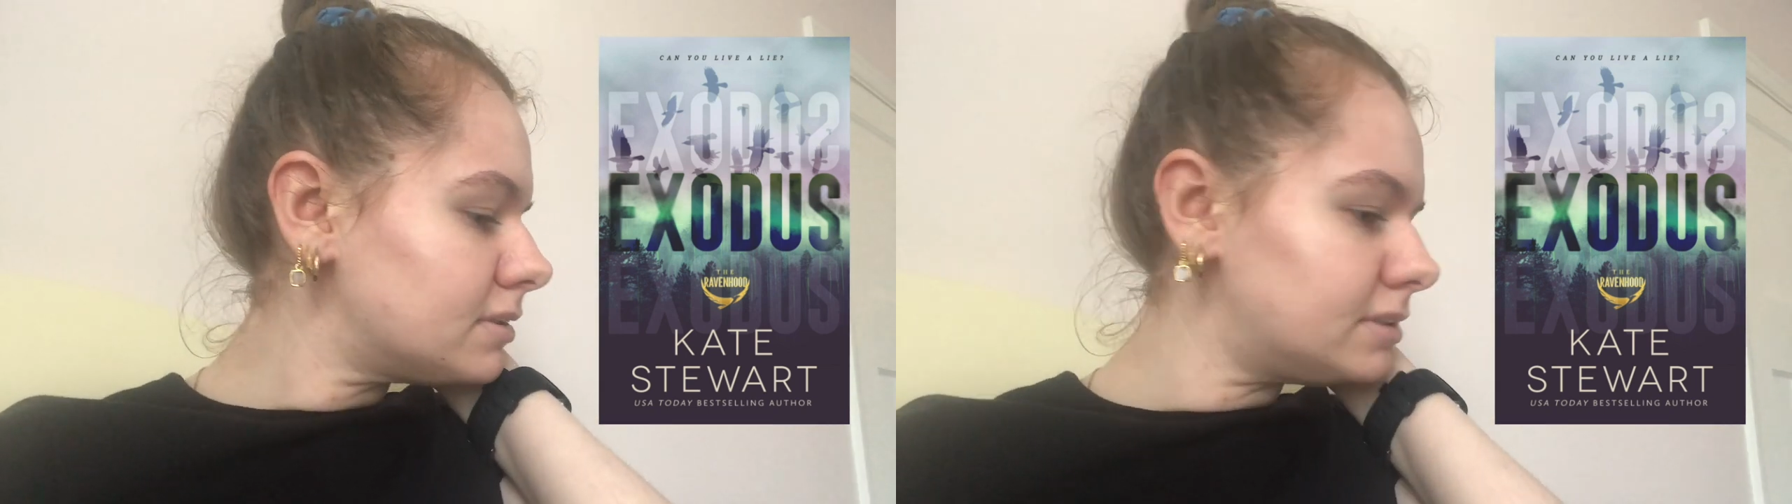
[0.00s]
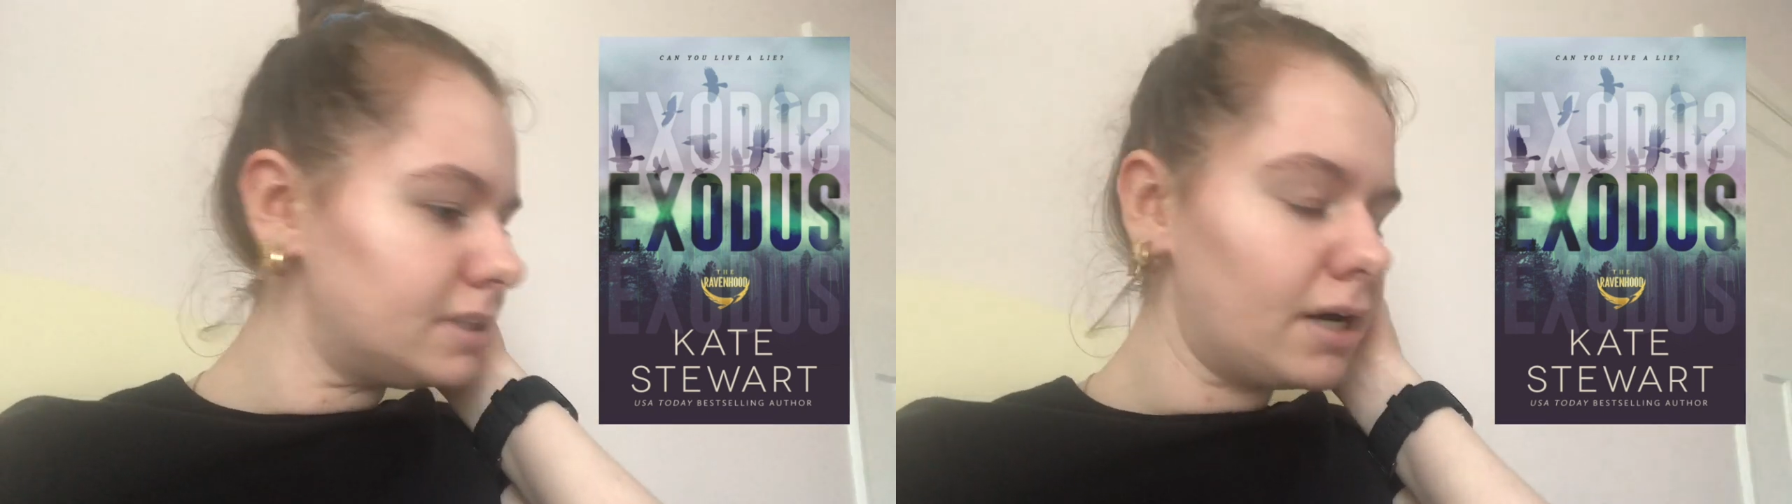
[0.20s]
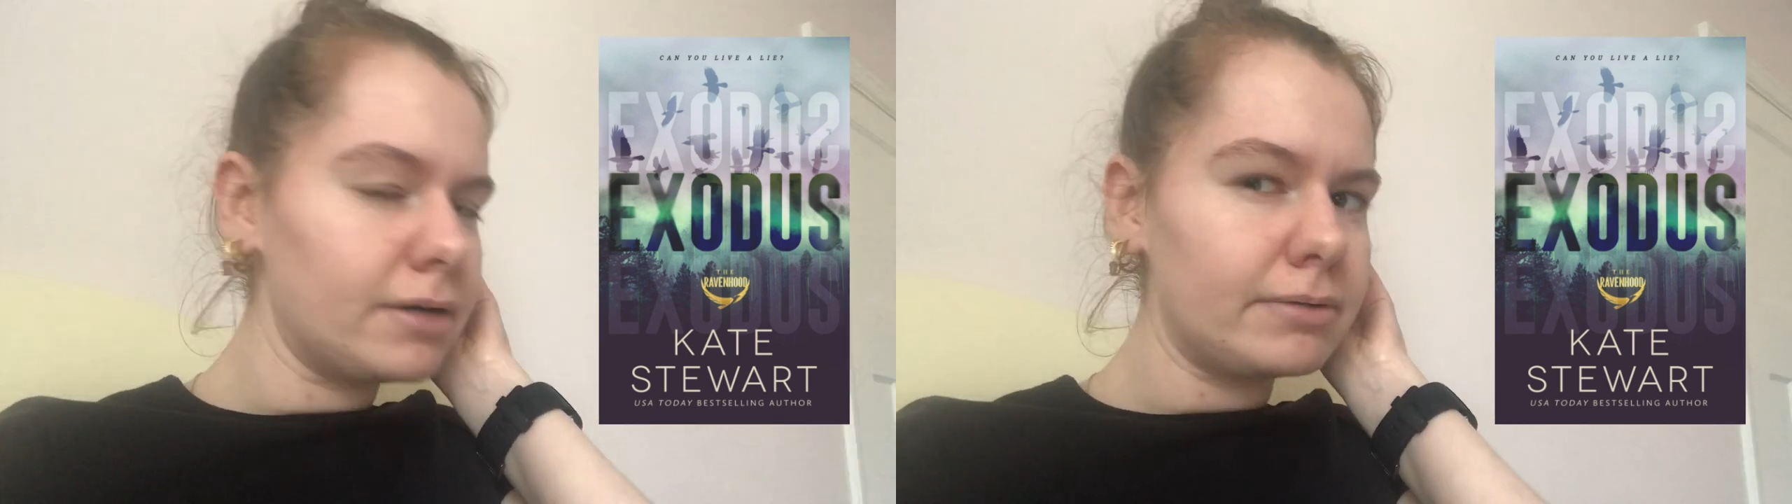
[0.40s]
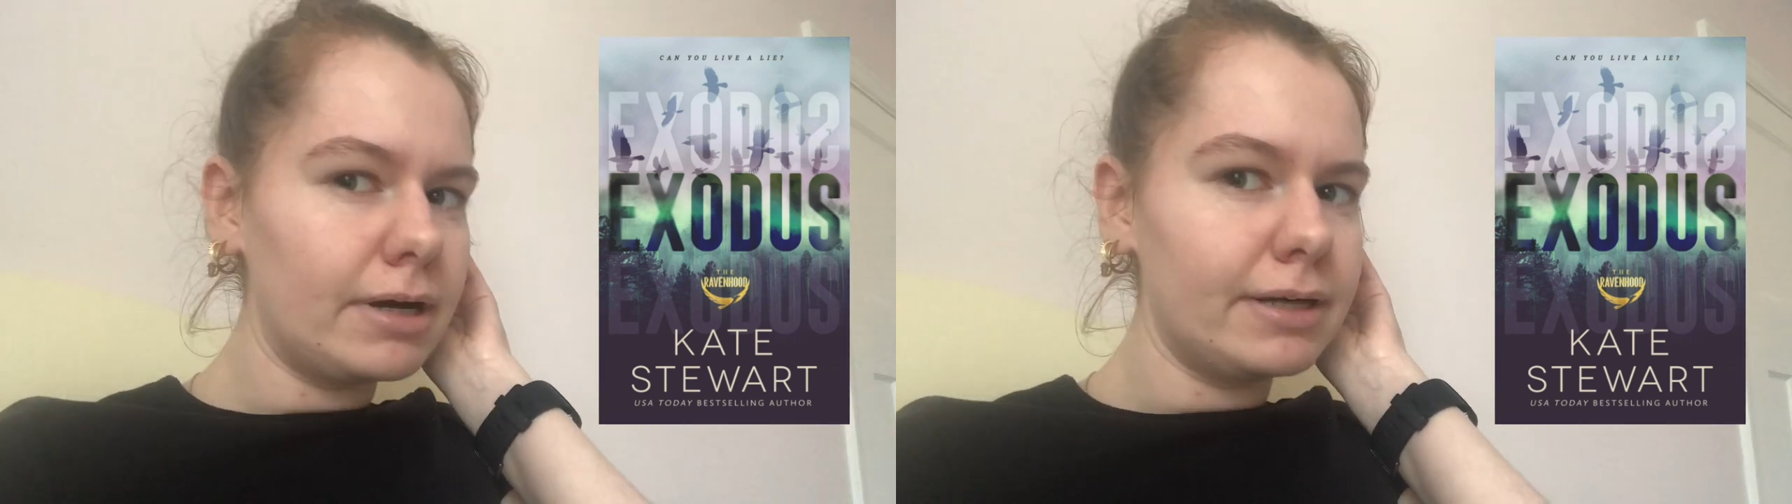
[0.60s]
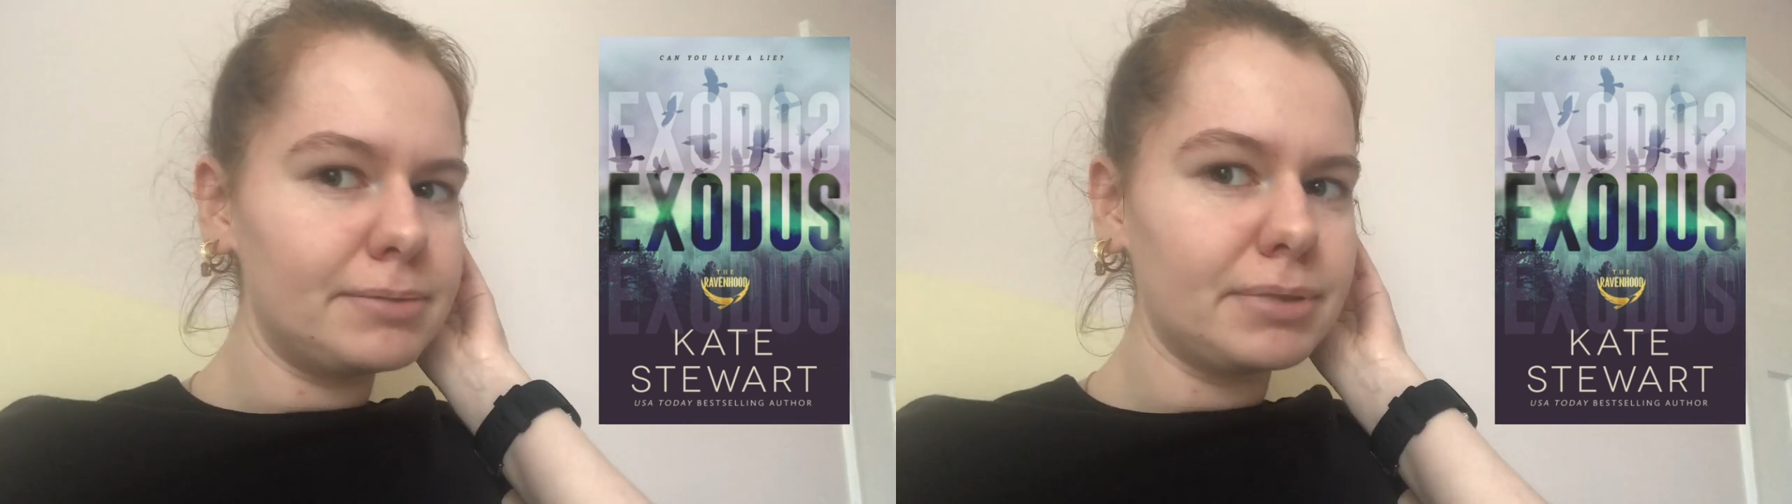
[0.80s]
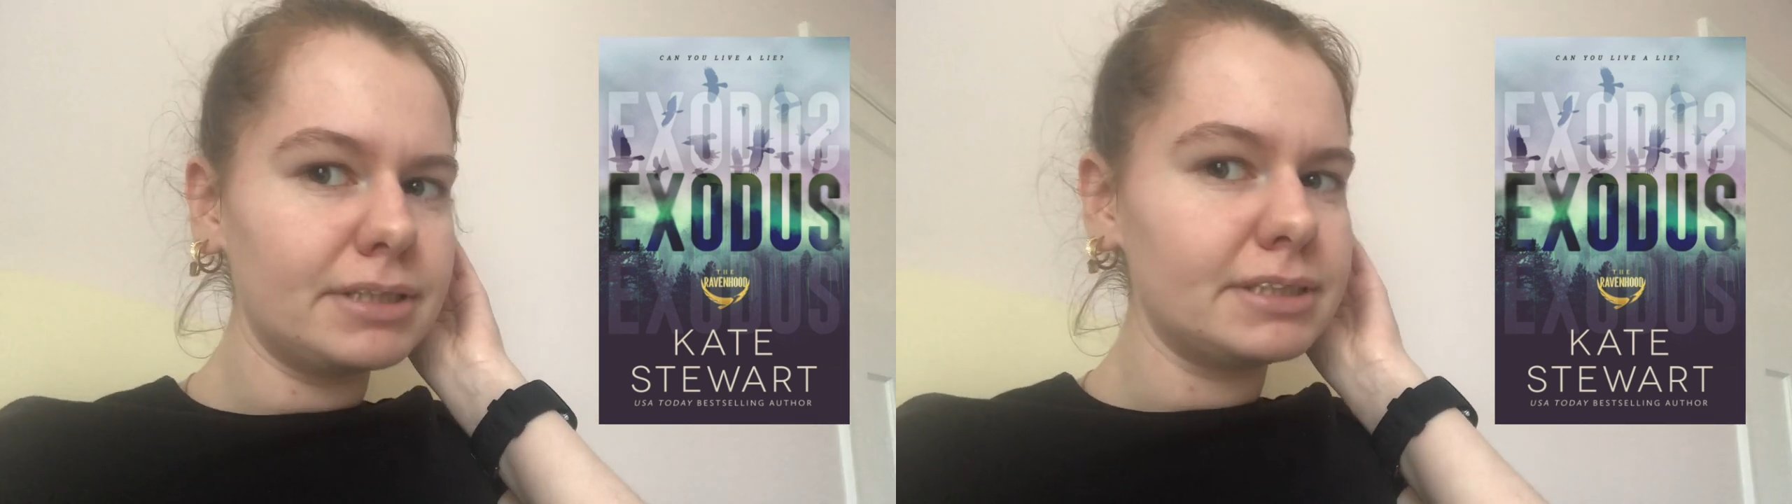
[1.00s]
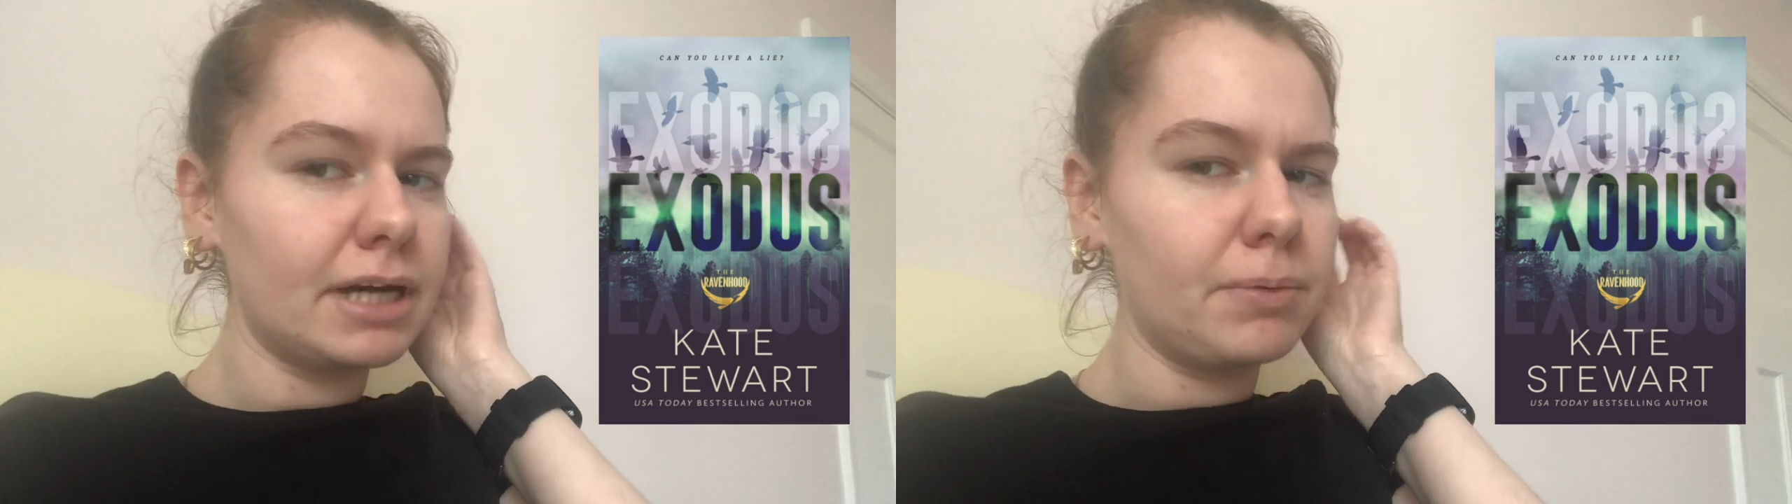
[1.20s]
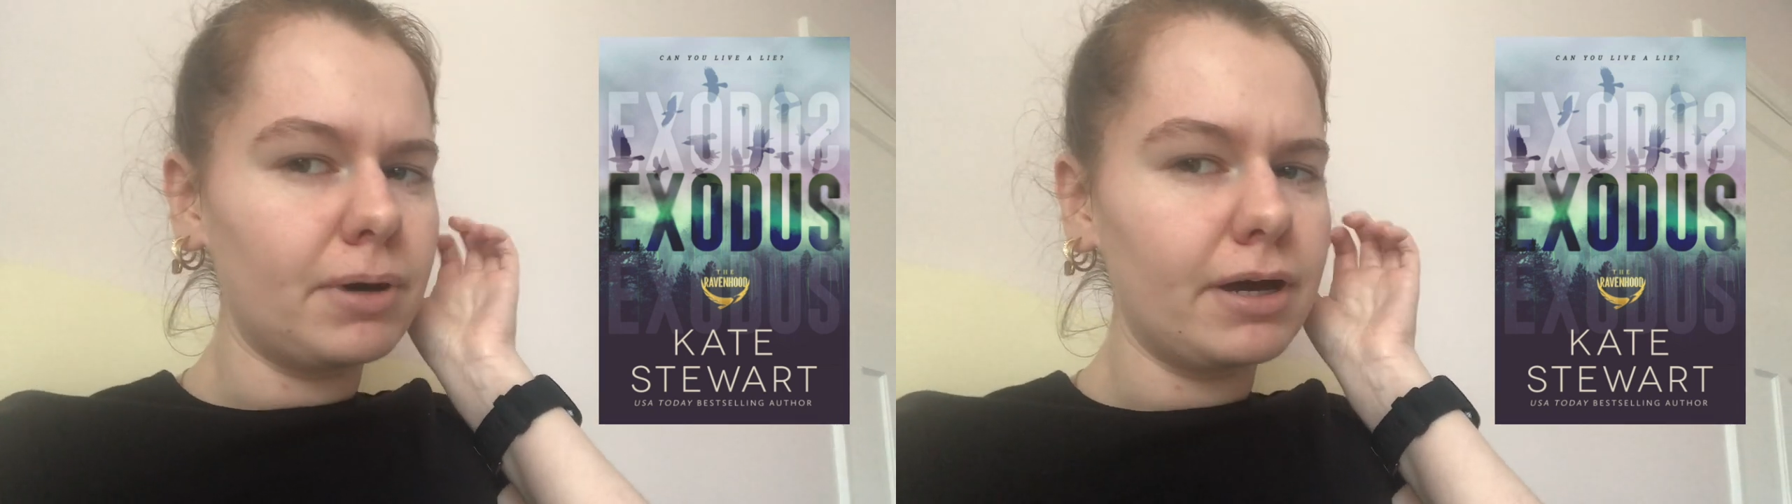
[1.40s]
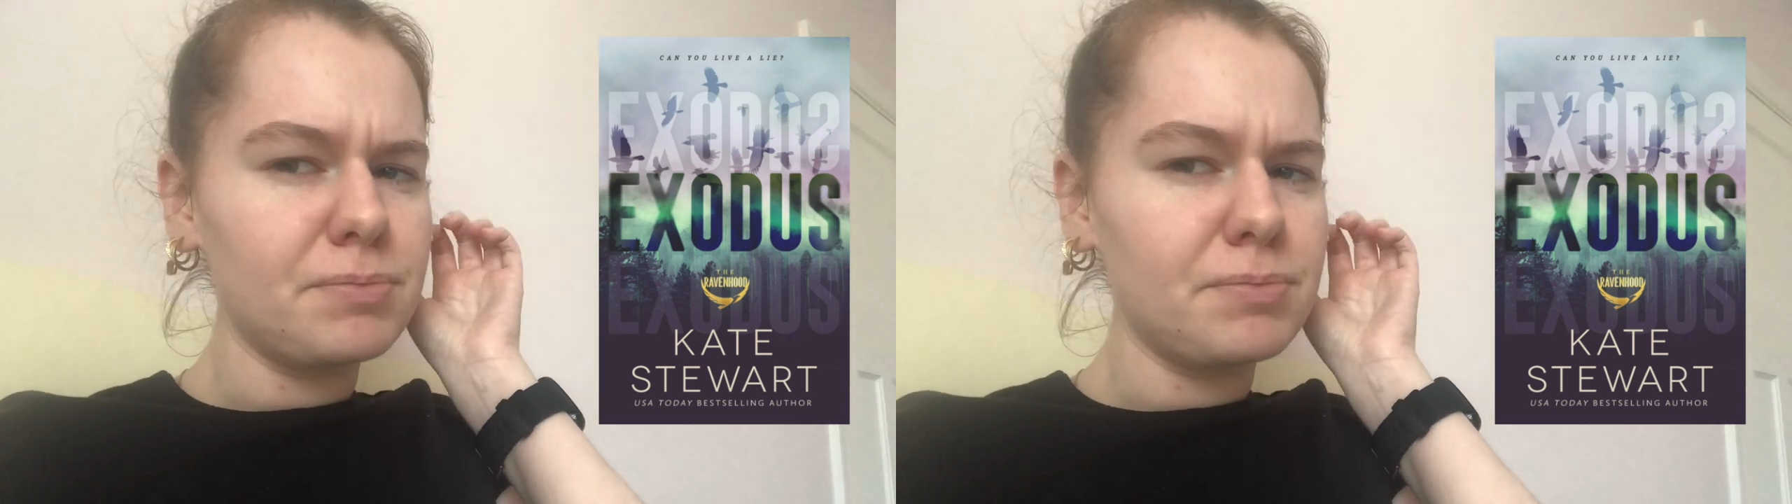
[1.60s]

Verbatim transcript: DIY and by DIY I